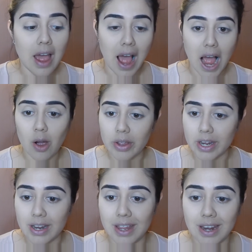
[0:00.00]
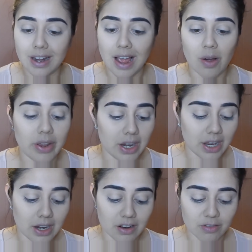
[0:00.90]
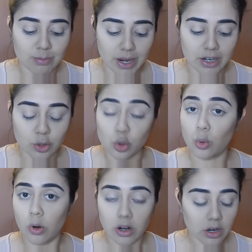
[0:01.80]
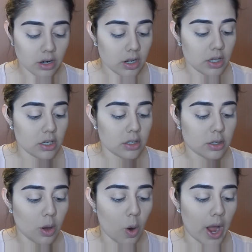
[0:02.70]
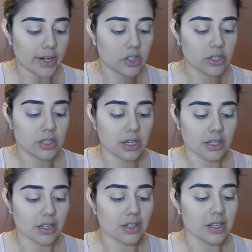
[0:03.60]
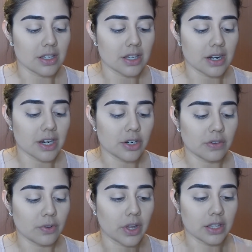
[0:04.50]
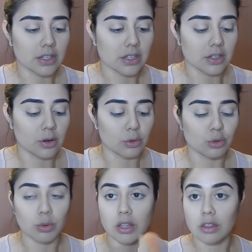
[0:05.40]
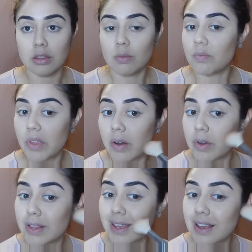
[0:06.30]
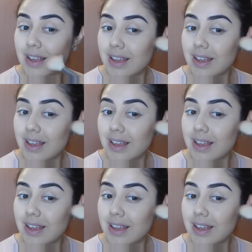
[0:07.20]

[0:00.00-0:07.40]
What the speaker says: out and in of my drawer. So I just stick to this, and I just feel like this goes with everything.